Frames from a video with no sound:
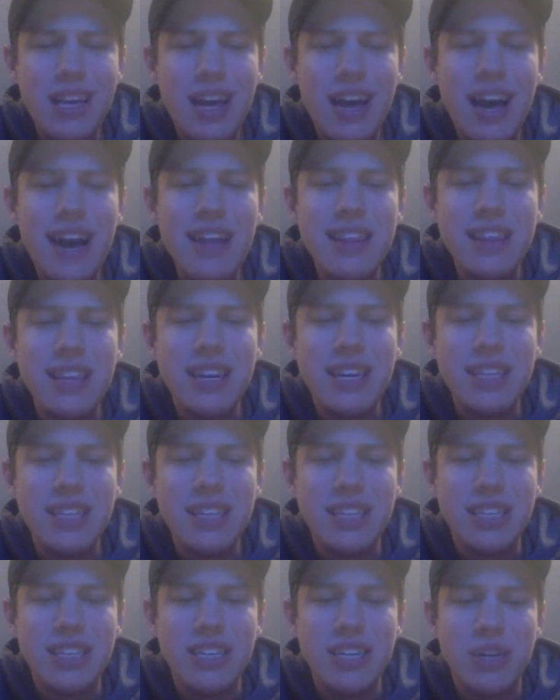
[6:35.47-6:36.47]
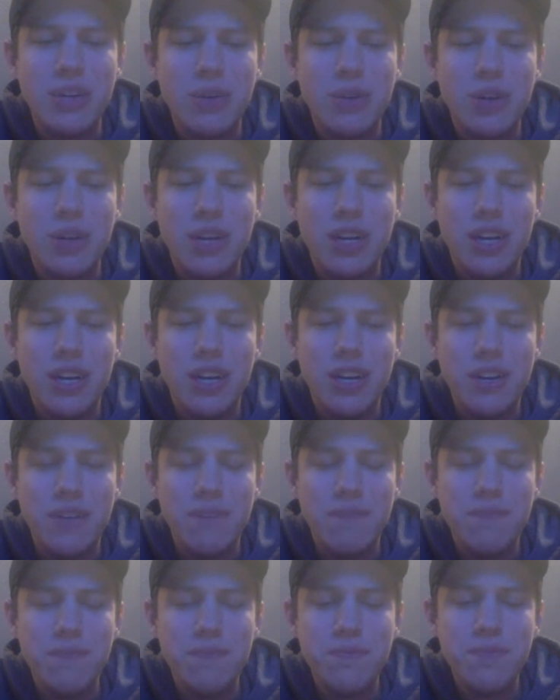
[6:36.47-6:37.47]
I thought that there were
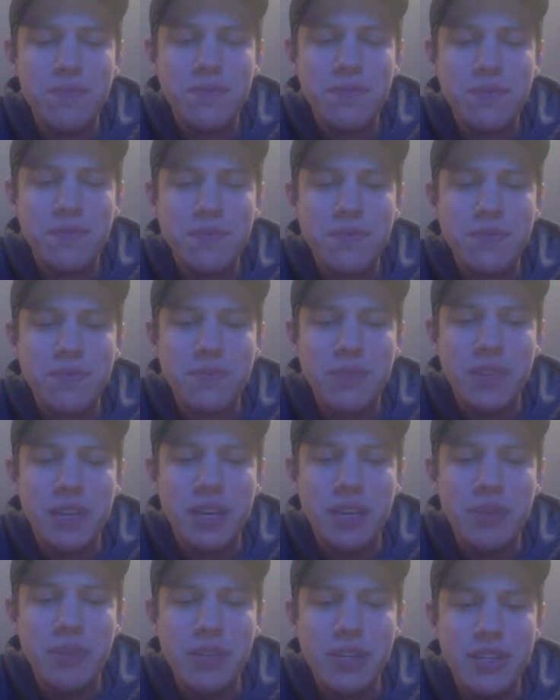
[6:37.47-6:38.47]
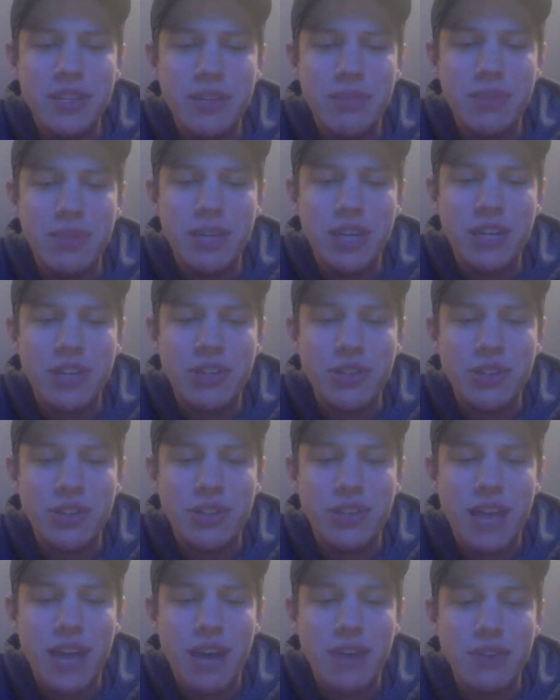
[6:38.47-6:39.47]
going to be some potential
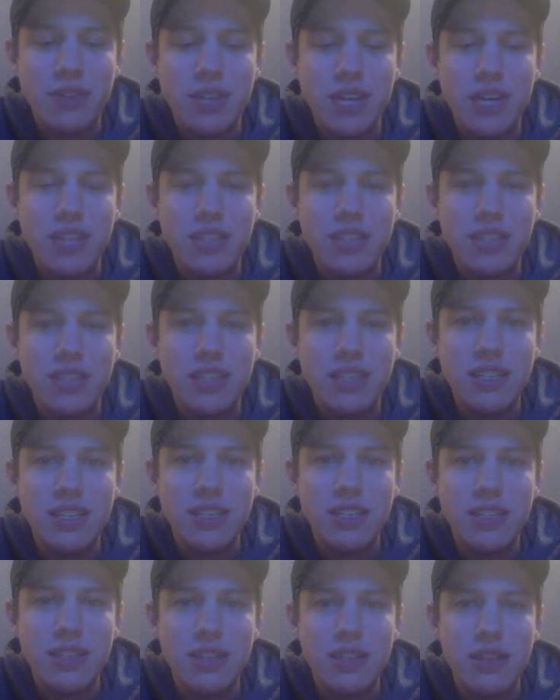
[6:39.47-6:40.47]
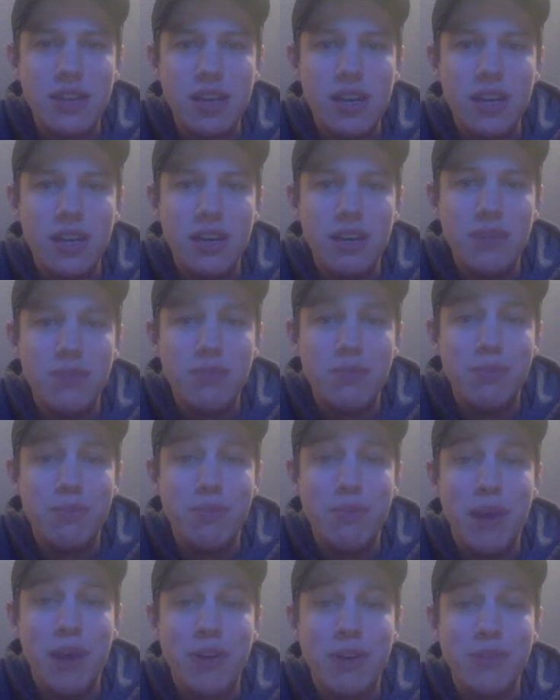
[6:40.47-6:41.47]
downsides to this.
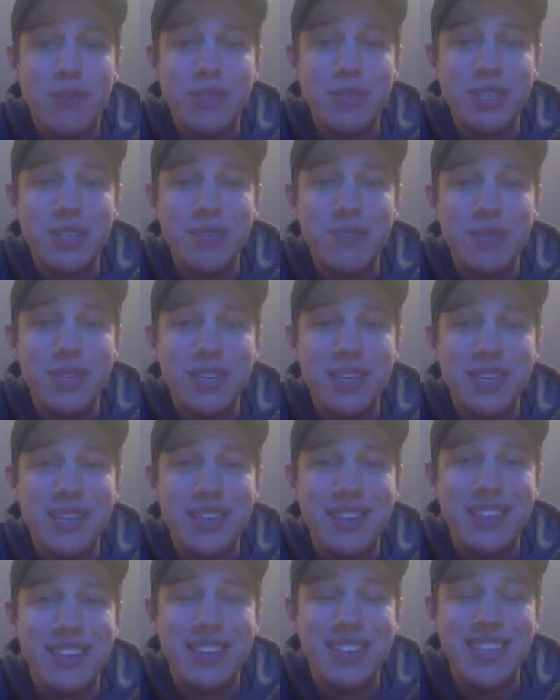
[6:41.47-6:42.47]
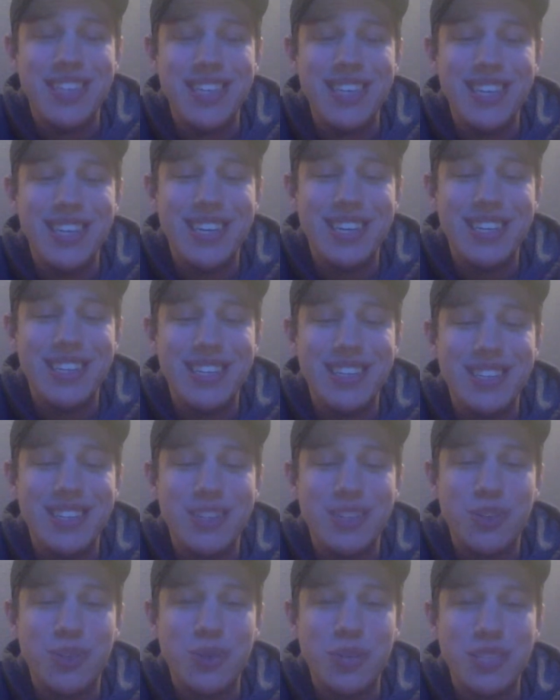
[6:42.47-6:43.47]
Malcolm sent me the
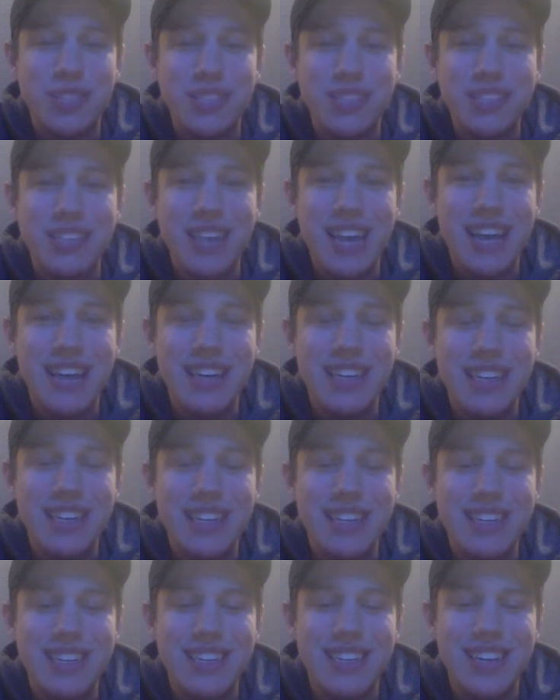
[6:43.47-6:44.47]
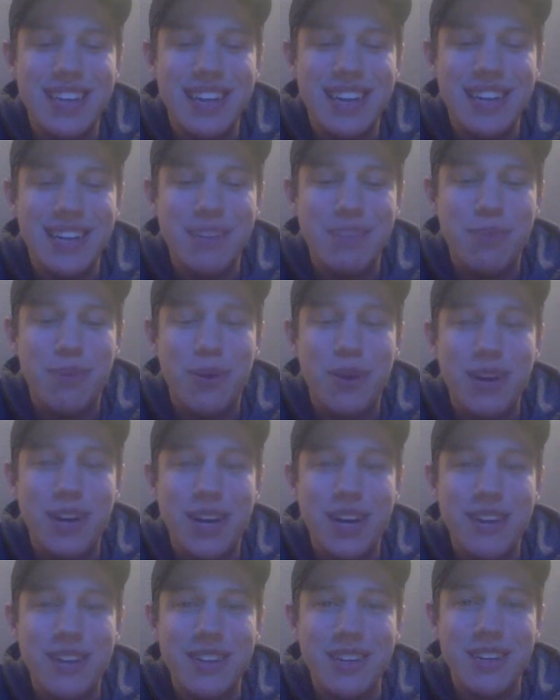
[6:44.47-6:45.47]
twist edit and pointed
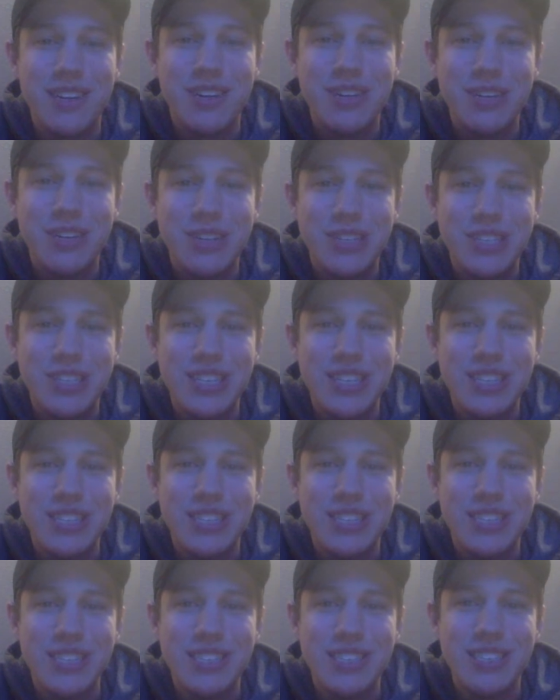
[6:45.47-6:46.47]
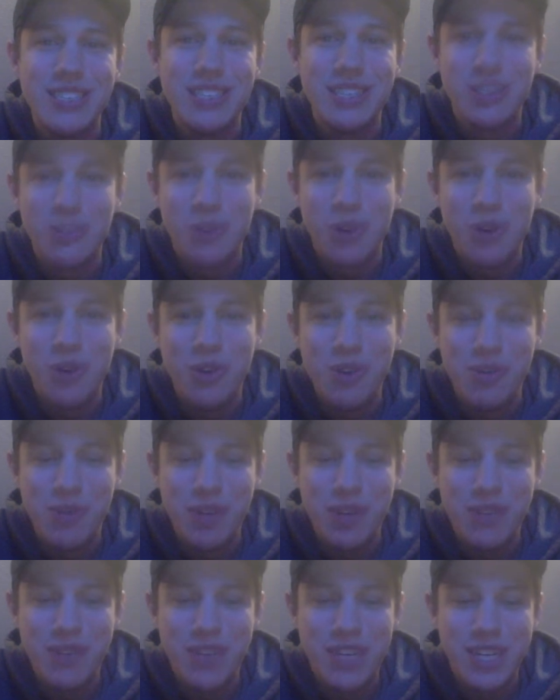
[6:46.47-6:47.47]
out that it clearly says that these things will only
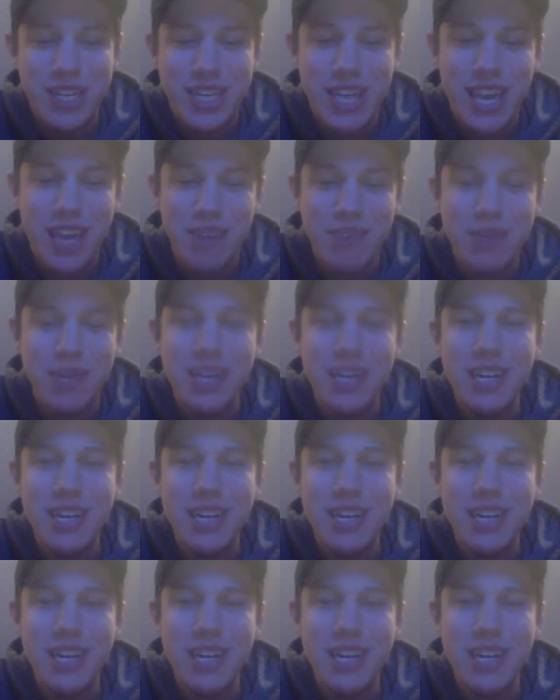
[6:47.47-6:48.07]
benefit your game.